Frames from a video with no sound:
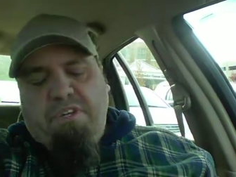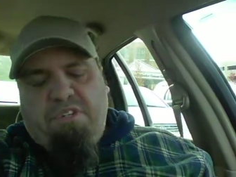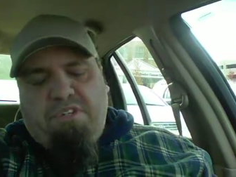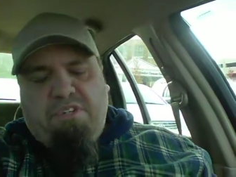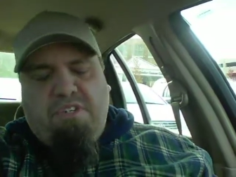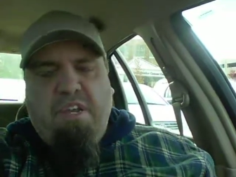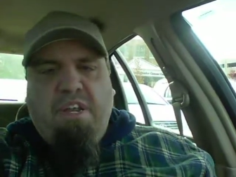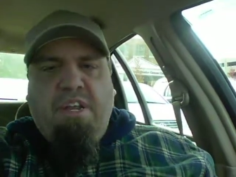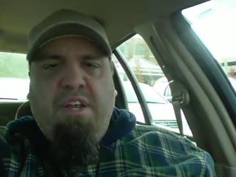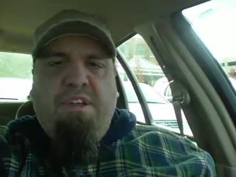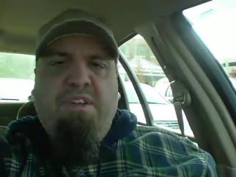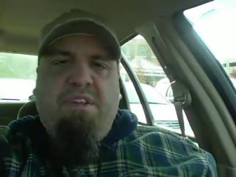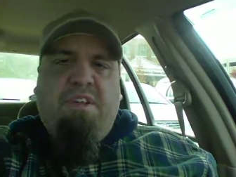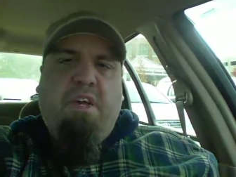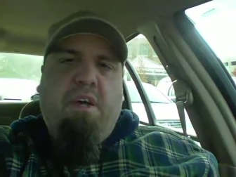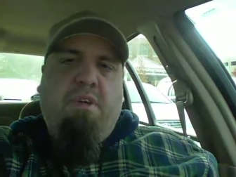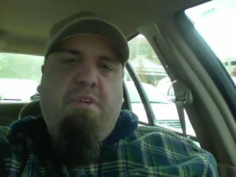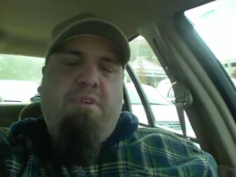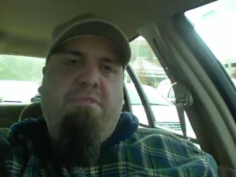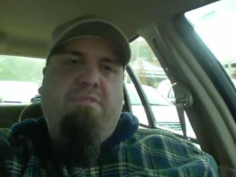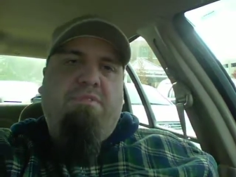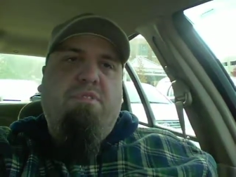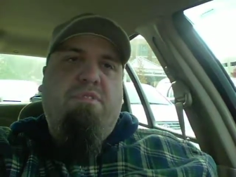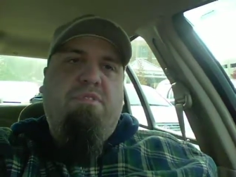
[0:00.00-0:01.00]
Shane down
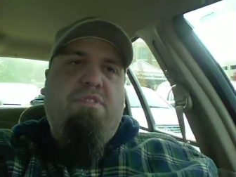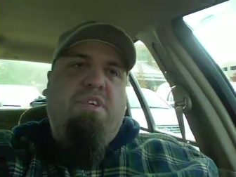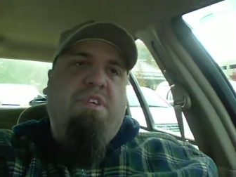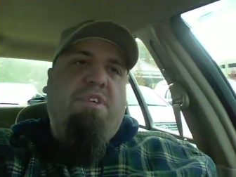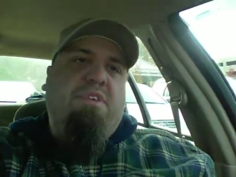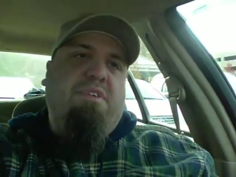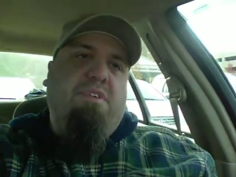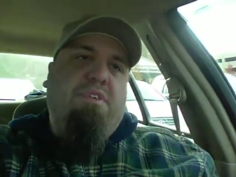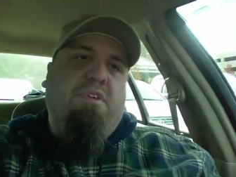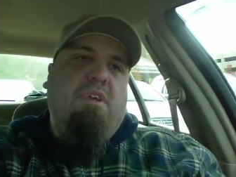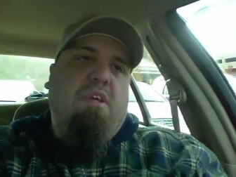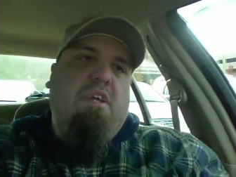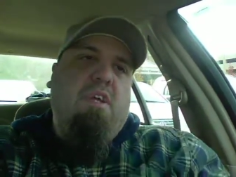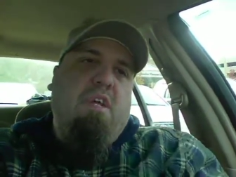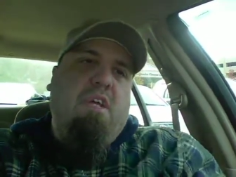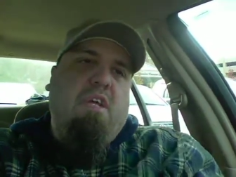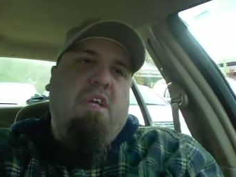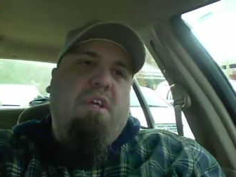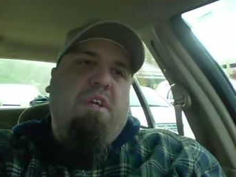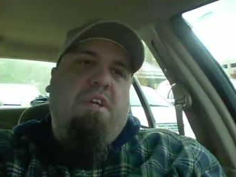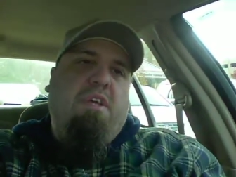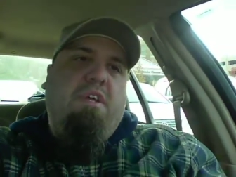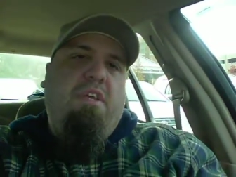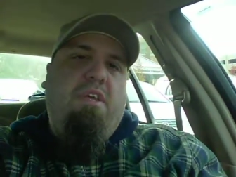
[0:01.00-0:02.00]
in Virginia,
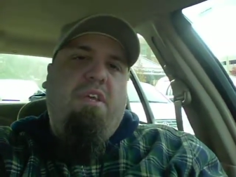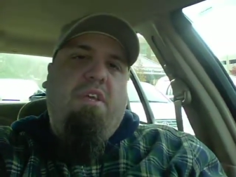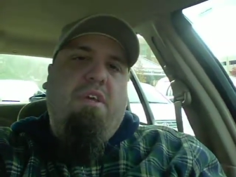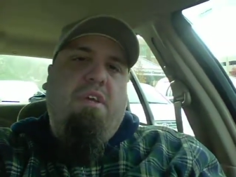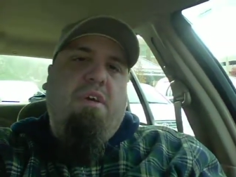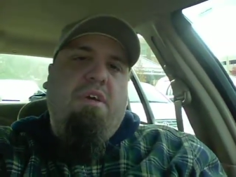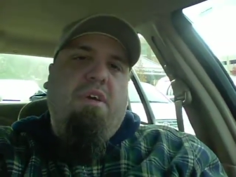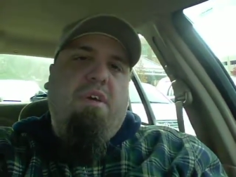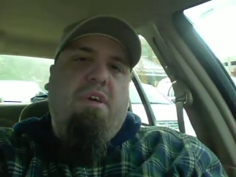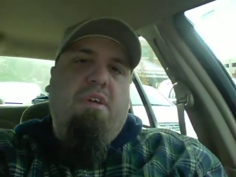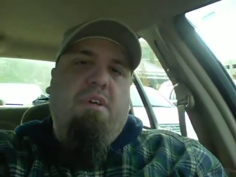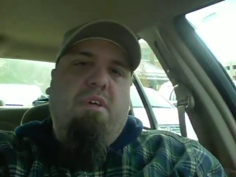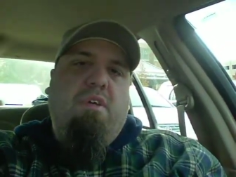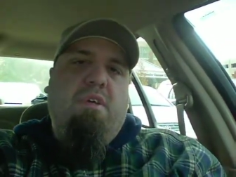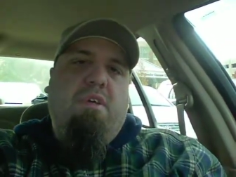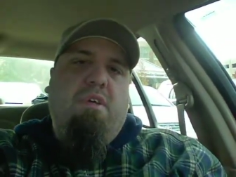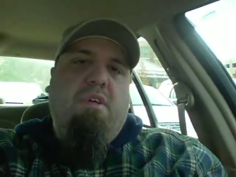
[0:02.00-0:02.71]
he, uh,